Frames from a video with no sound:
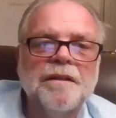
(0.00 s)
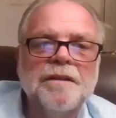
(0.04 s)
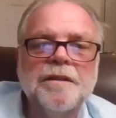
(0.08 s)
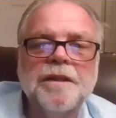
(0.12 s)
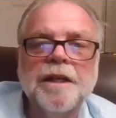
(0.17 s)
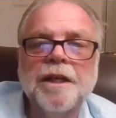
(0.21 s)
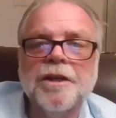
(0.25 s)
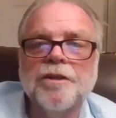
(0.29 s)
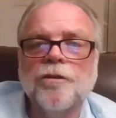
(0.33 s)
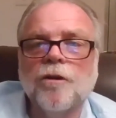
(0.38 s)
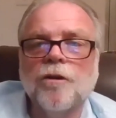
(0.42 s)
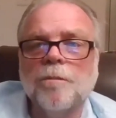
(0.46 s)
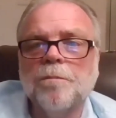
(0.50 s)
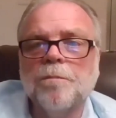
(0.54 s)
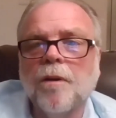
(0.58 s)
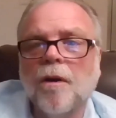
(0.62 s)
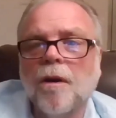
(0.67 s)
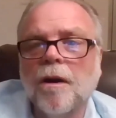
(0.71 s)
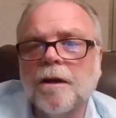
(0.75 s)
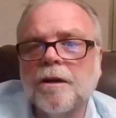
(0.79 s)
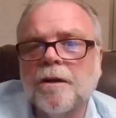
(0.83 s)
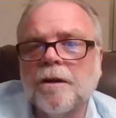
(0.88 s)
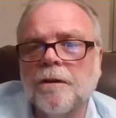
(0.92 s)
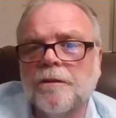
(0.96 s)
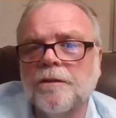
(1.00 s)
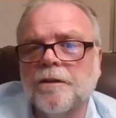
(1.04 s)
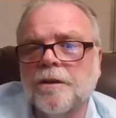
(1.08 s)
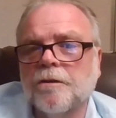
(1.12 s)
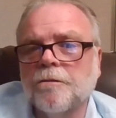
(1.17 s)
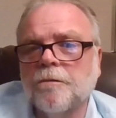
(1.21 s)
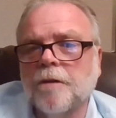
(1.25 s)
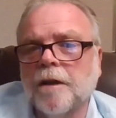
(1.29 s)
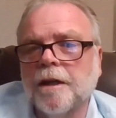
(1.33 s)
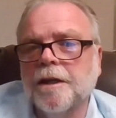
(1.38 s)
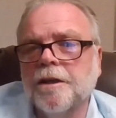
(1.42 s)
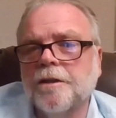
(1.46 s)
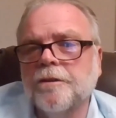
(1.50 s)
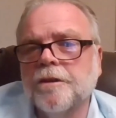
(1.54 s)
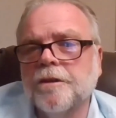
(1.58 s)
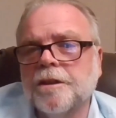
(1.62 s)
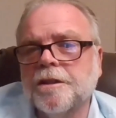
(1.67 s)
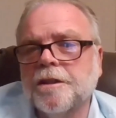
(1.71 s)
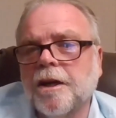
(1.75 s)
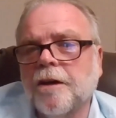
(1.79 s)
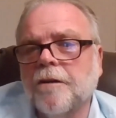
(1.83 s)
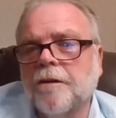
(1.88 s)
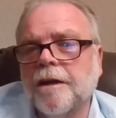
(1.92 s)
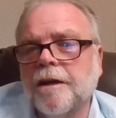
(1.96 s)
Theodore Parker, the great
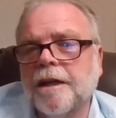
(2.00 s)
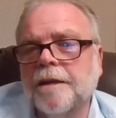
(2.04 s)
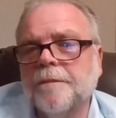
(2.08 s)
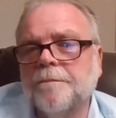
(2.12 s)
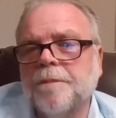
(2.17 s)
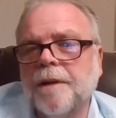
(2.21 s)
Unitarian